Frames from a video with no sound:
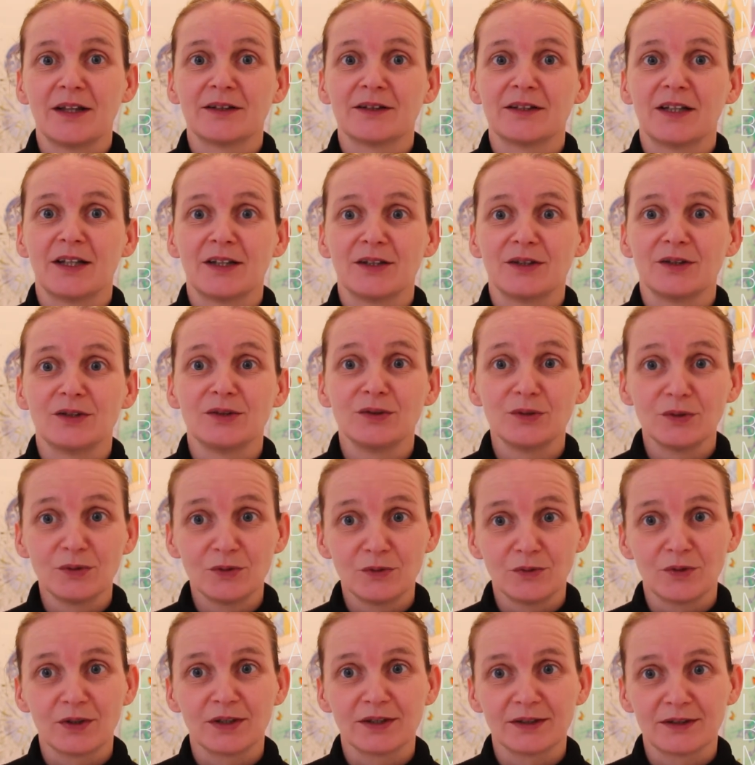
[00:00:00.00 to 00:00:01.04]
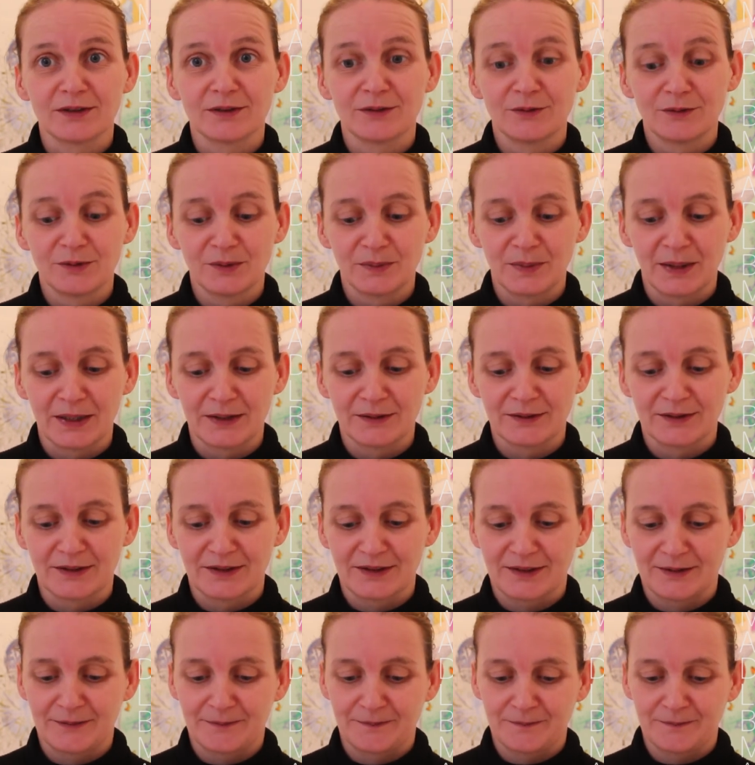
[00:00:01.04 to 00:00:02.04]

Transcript: that you want to know about?